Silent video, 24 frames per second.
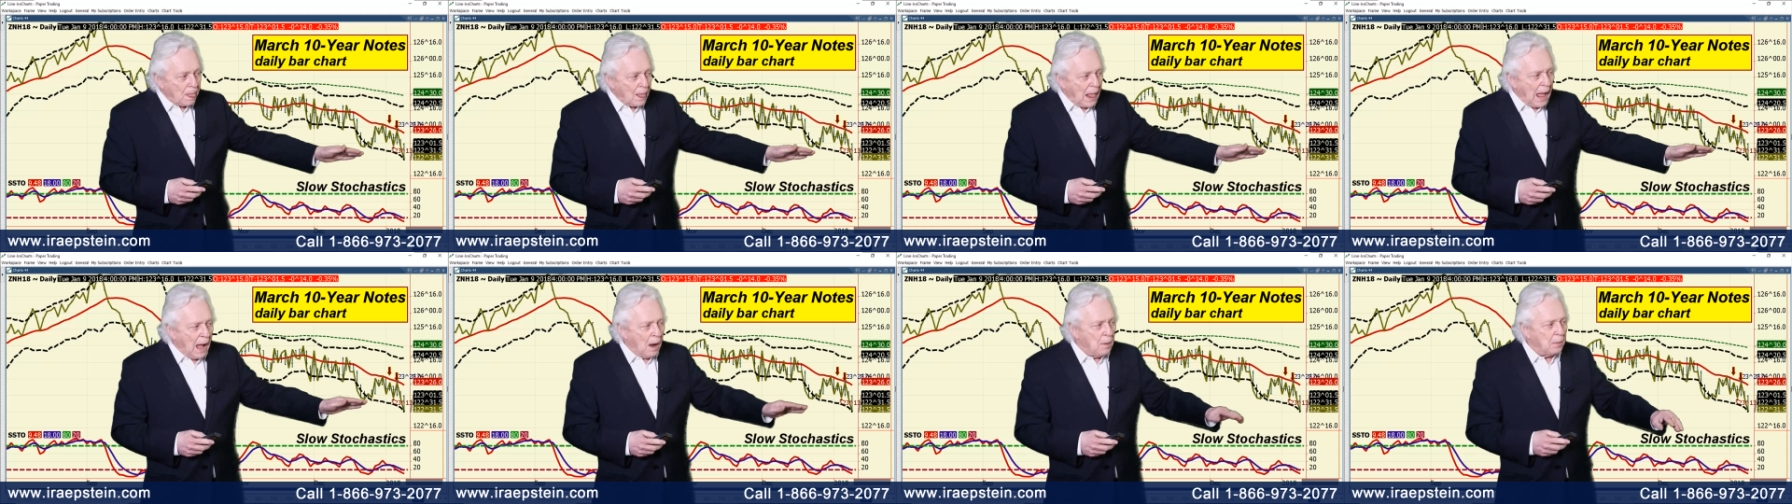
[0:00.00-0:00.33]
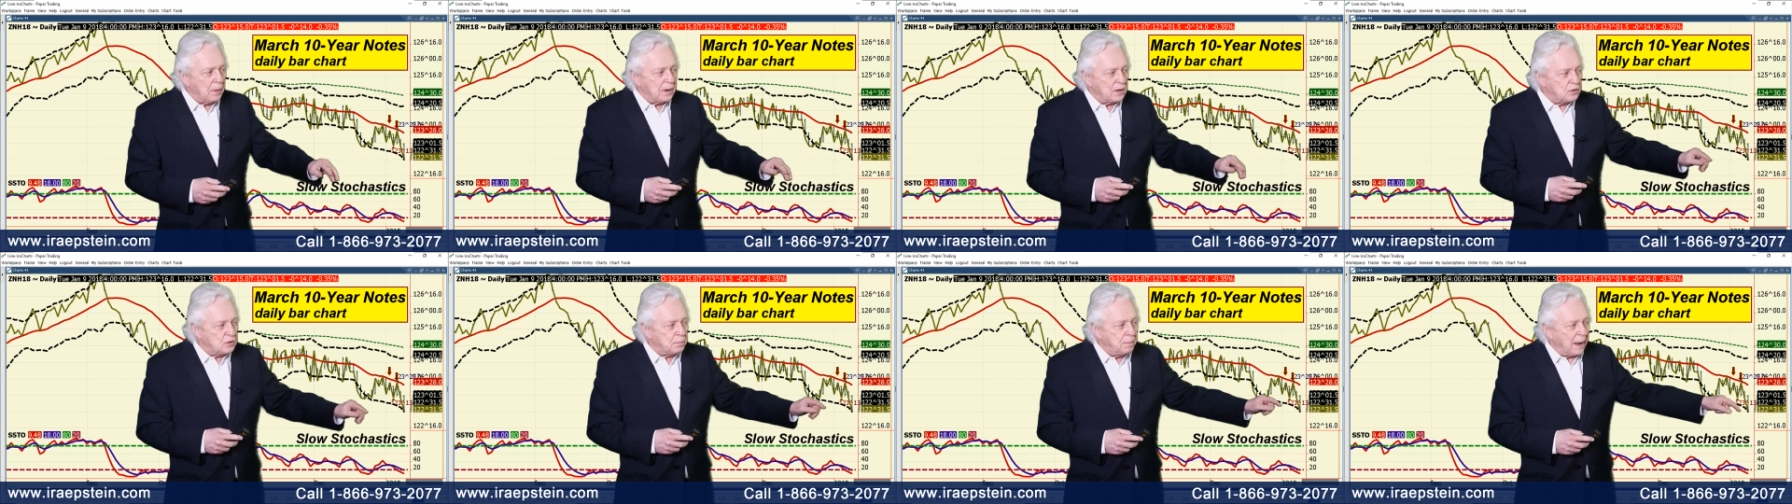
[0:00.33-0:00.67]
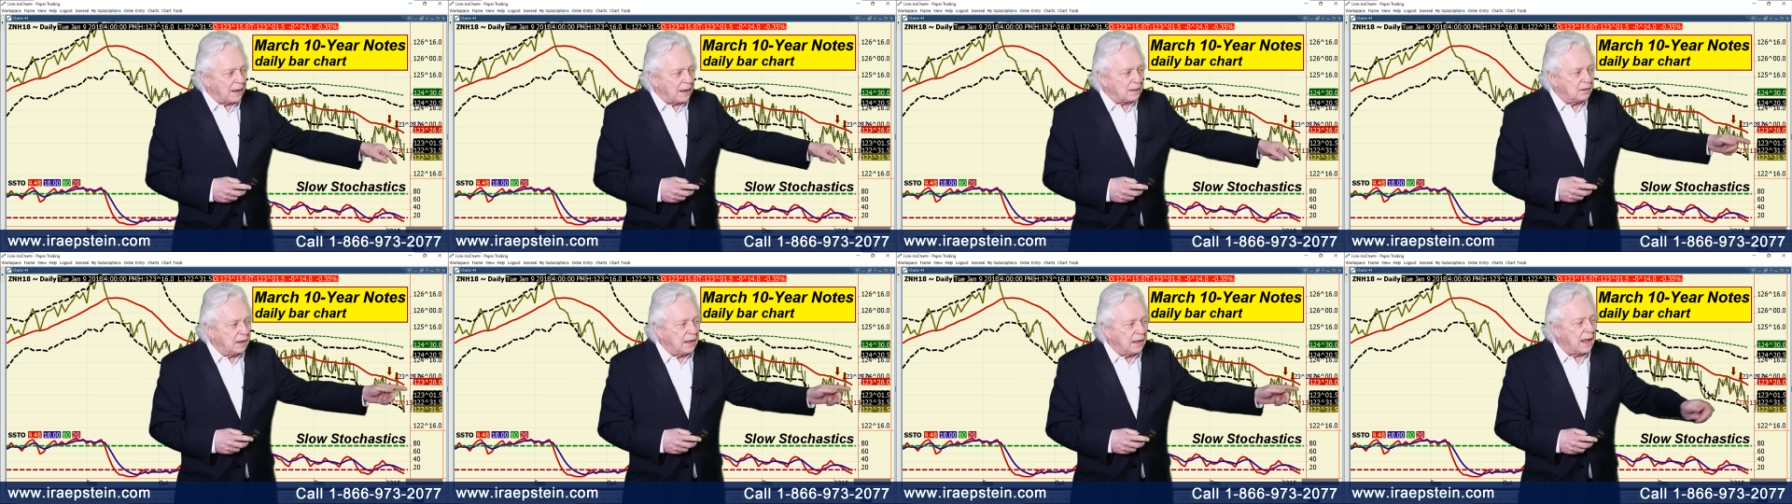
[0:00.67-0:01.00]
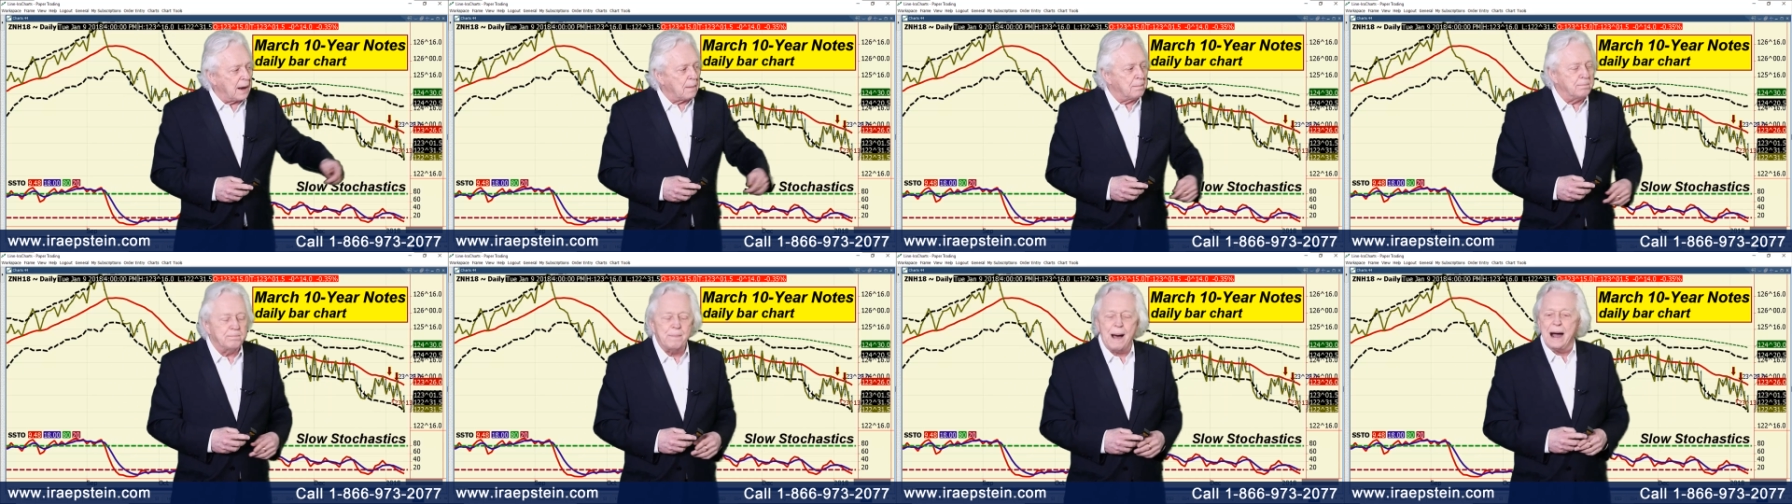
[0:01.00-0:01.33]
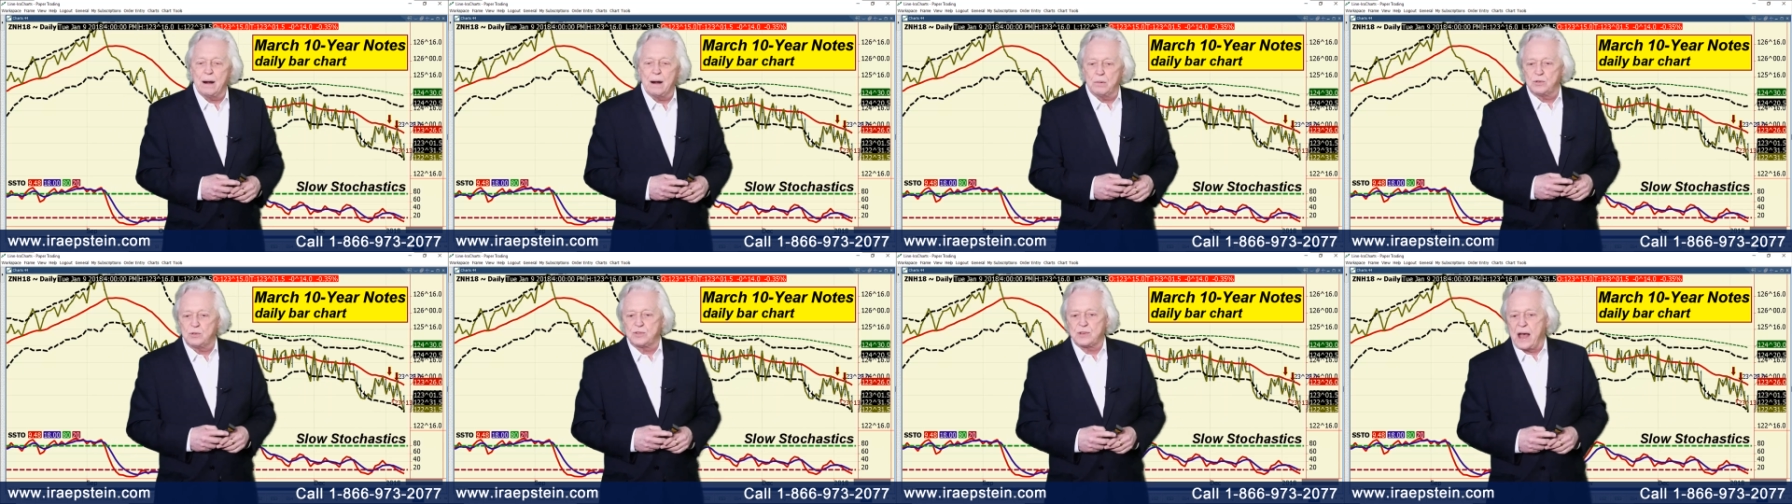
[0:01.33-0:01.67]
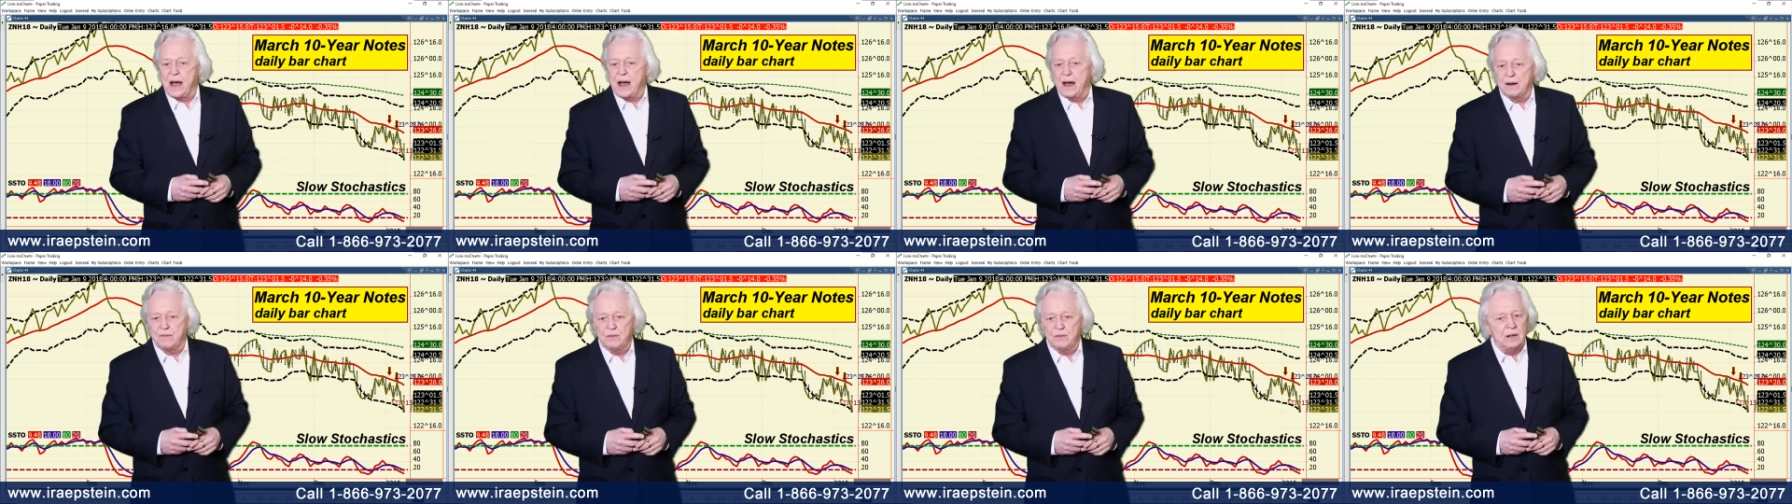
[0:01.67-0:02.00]
I would expect to get a bounce
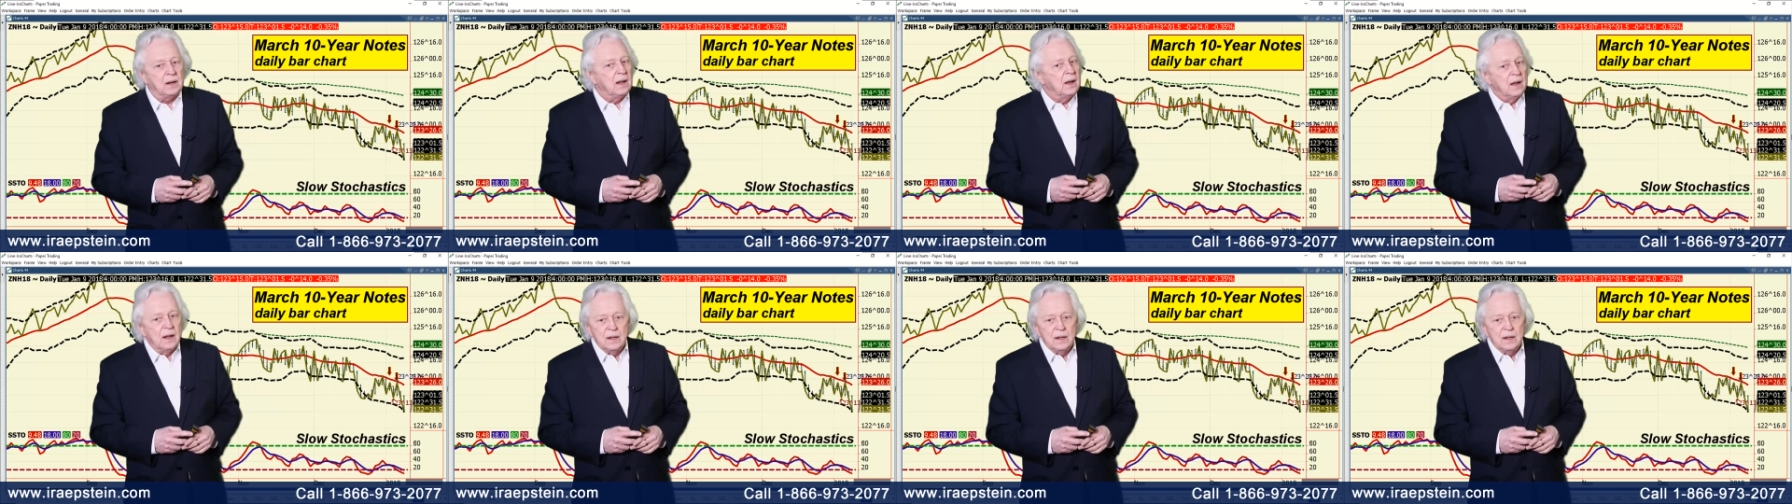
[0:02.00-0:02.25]
out of it.